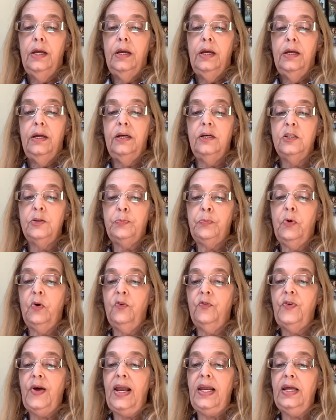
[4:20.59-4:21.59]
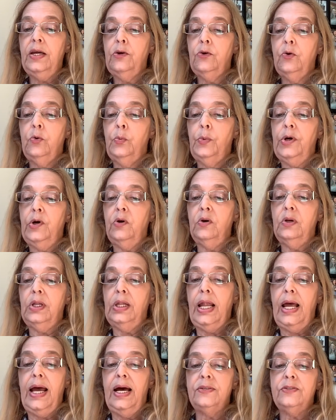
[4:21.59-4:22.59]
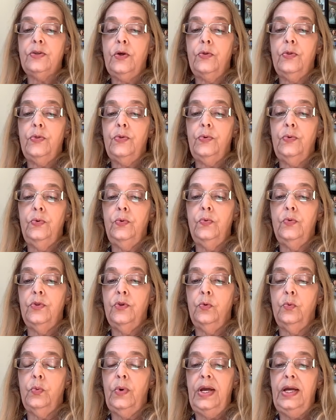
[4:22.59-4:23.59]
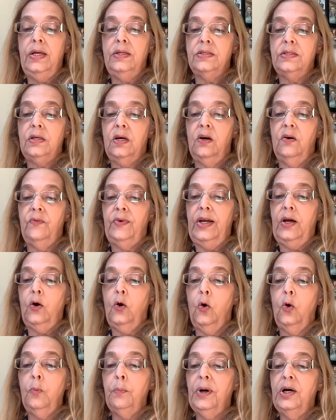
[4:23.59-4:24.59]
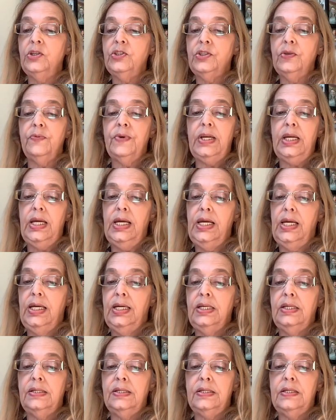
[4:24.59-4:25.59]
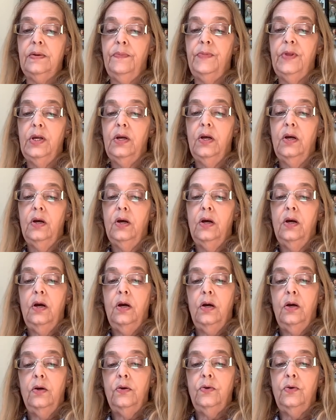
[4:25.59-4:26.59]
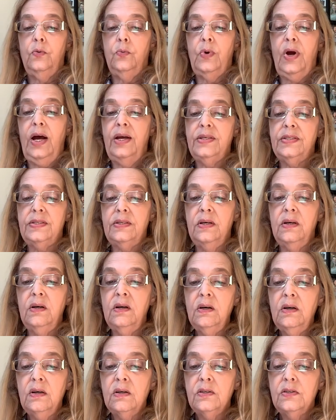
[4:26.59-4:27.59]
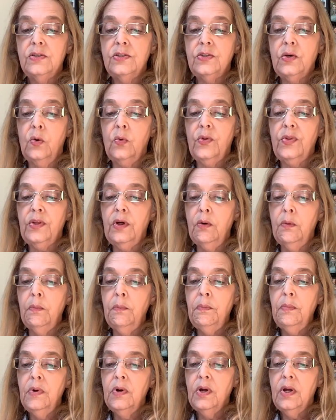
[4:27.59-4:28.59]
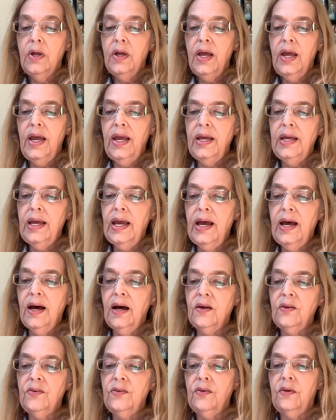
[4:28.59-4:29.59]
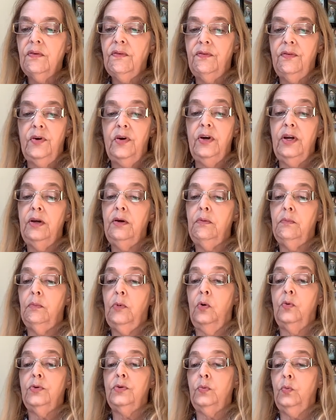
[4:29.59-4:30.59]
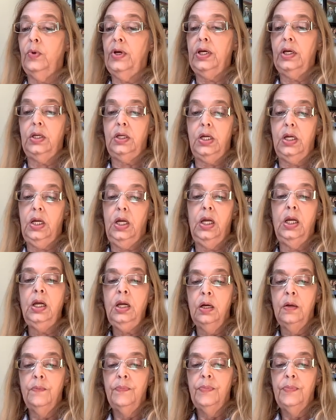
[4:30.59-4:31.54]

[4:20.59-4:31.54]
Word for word: His prophetic career lasts through the reigns of a whole bunch of kings, Uriah, Jotham, Ahaz, very most wicked king,